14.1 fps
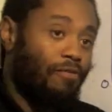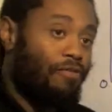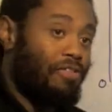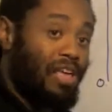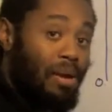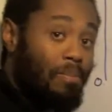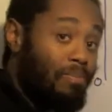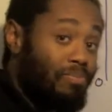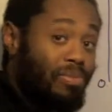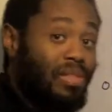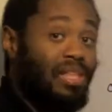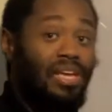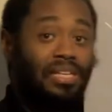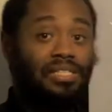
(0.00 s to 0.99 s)
for them,
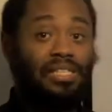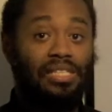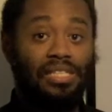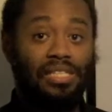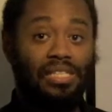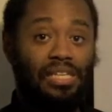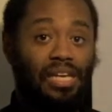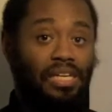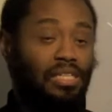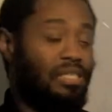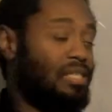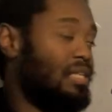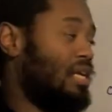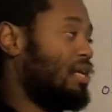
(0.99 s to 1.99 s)
it's
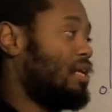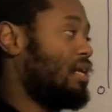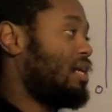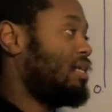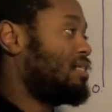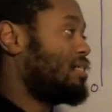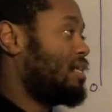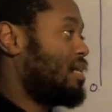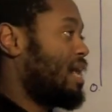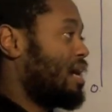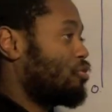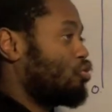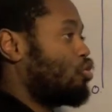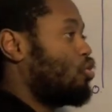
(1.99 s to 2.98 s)
it it's a
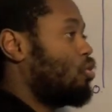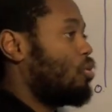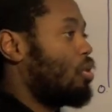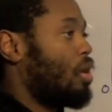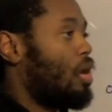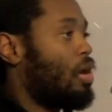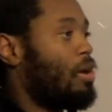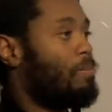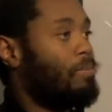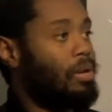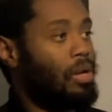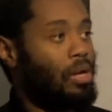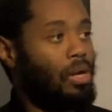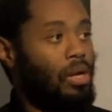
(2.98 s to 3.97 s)
natural
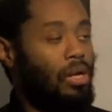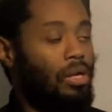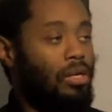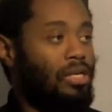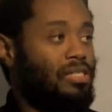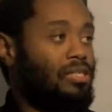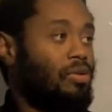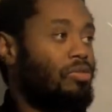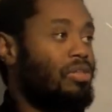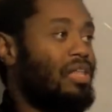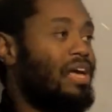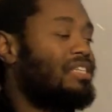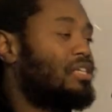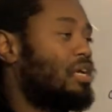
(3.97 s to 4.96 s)
um, it's
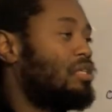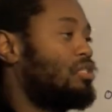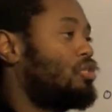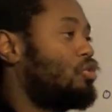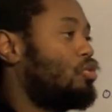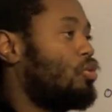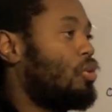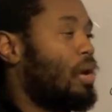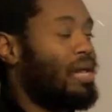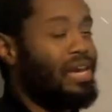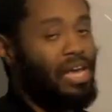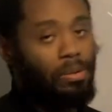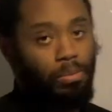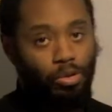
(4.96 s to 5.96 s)
something that is going to
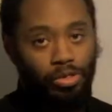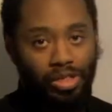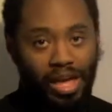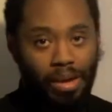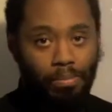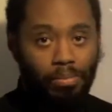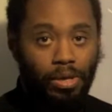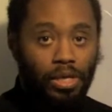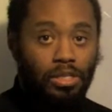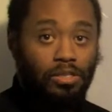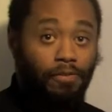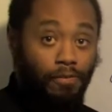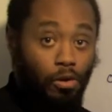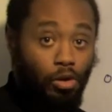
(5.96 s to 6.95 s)
enable them
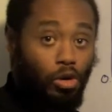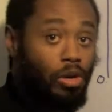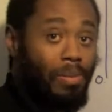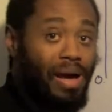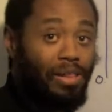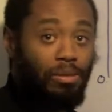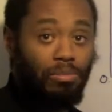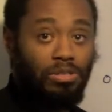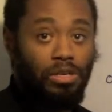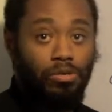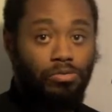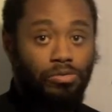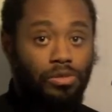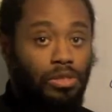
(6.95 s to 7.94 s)
to feel good about
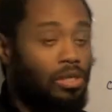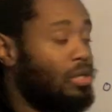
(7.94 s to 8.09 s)
themselves.